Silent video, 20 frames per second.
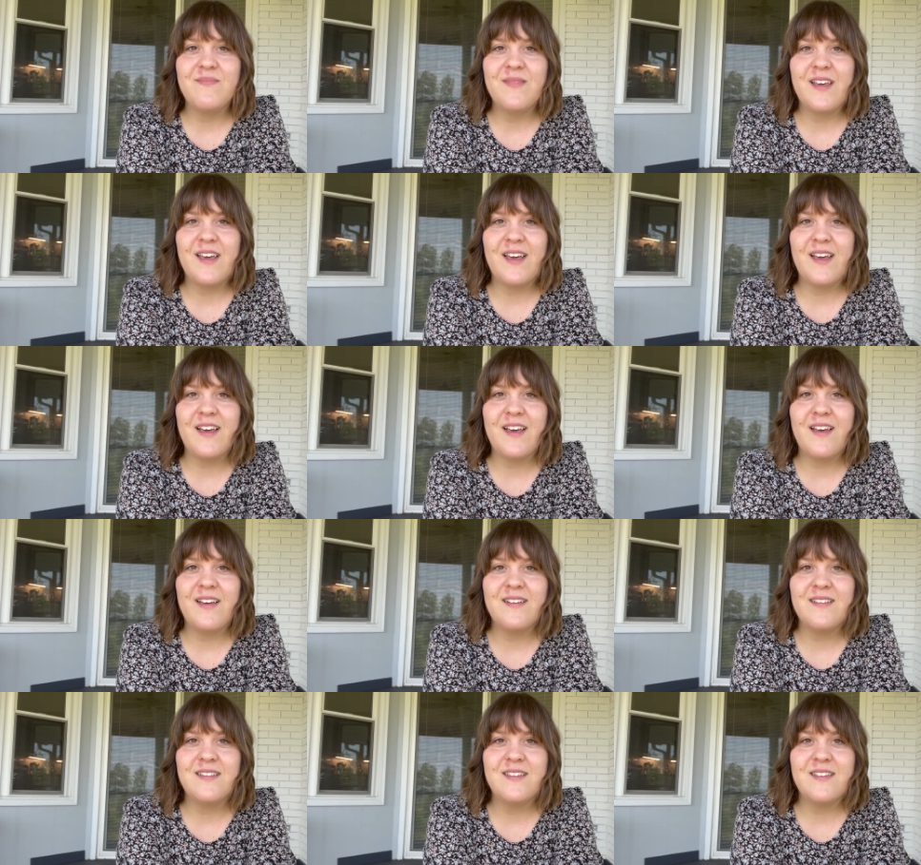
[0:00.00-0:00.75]

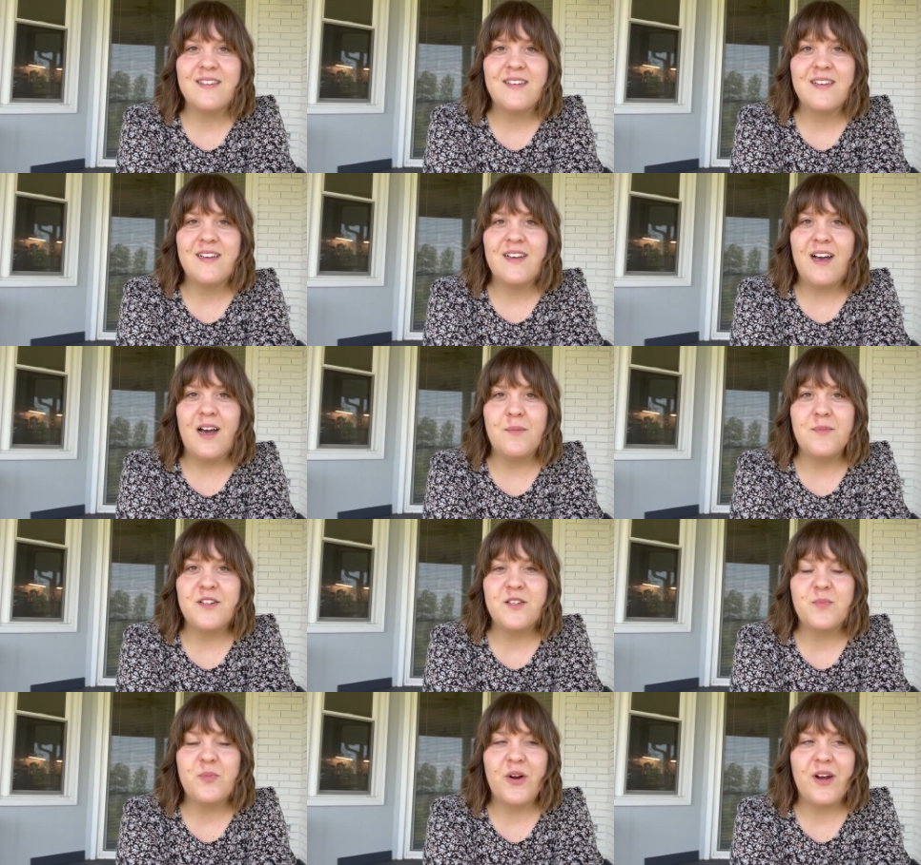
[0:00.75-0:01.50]
And I'm
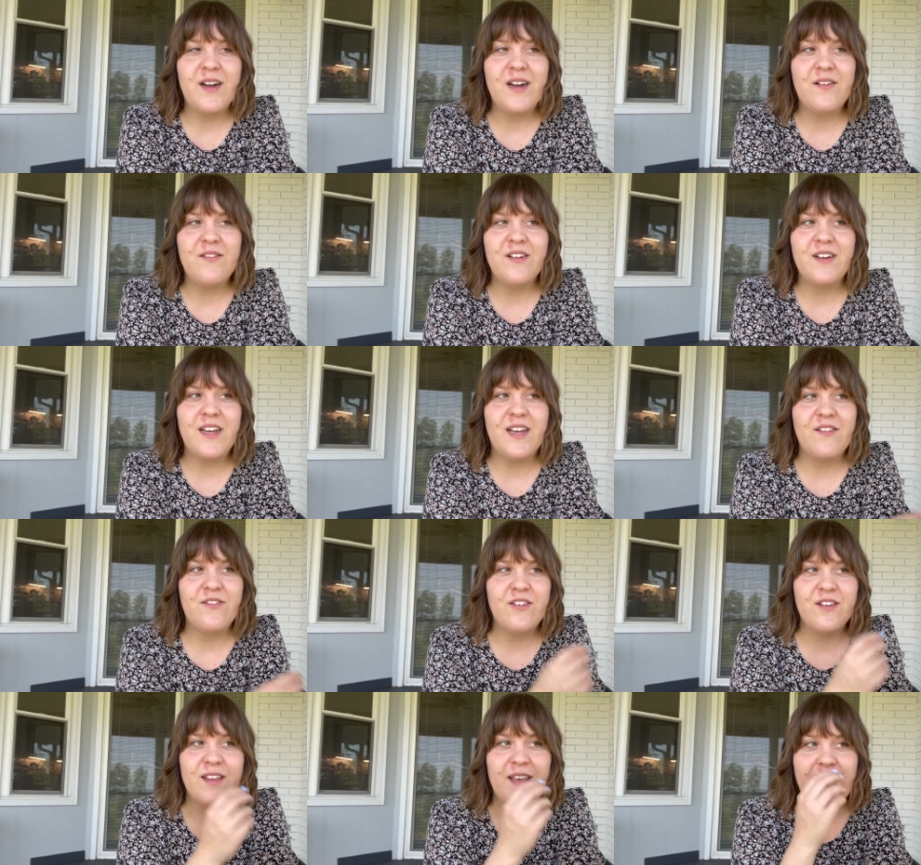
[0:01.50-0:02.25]
just praying every day
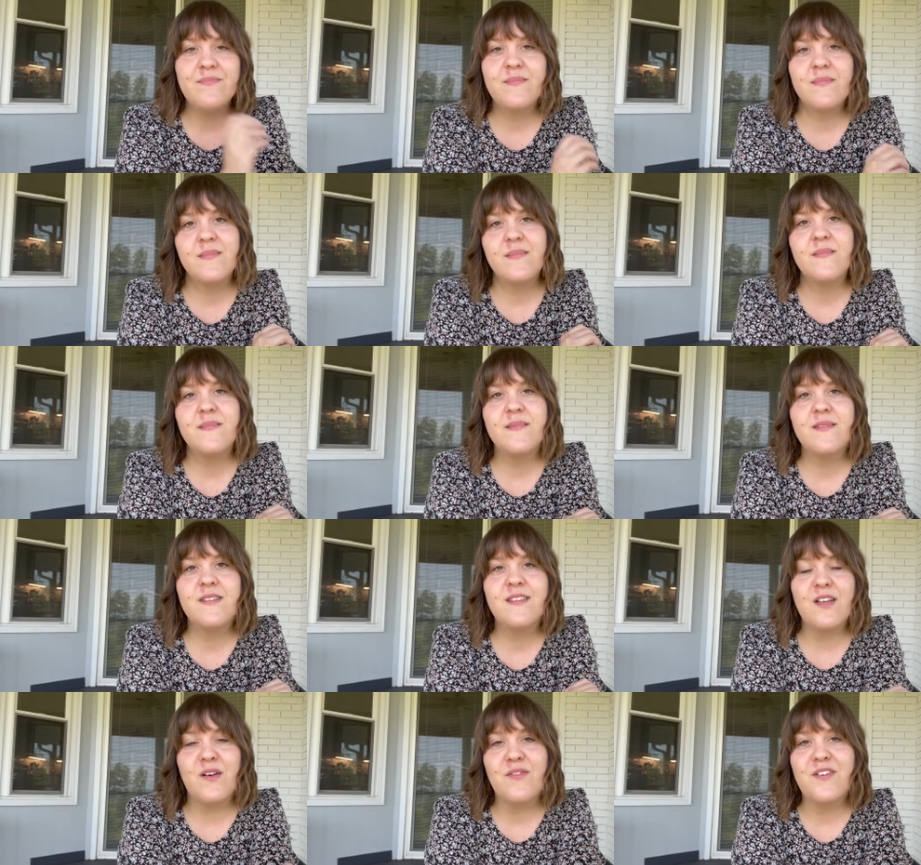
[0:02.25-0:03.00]
for like
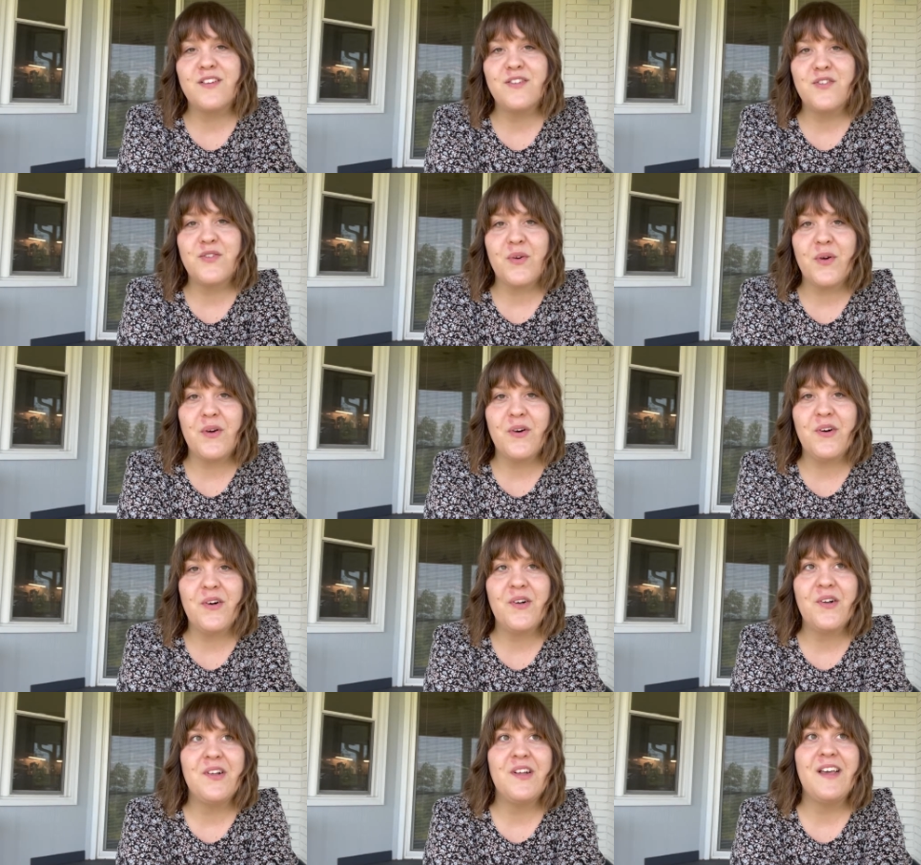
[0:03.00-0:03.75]

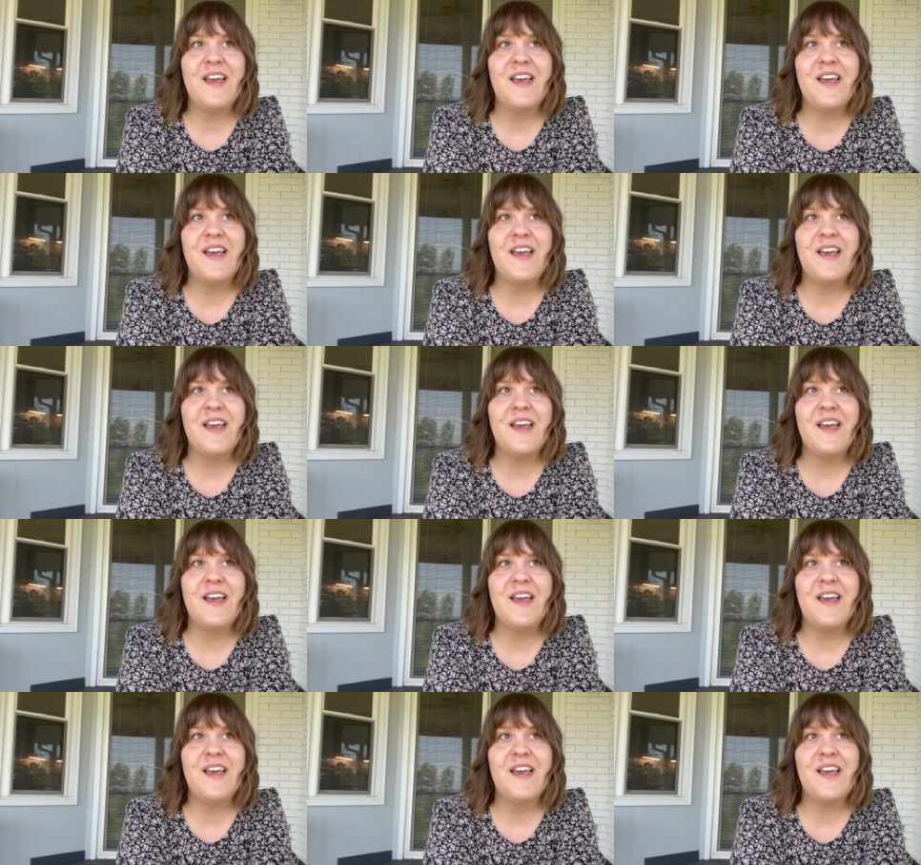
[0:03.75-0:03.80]
self-control.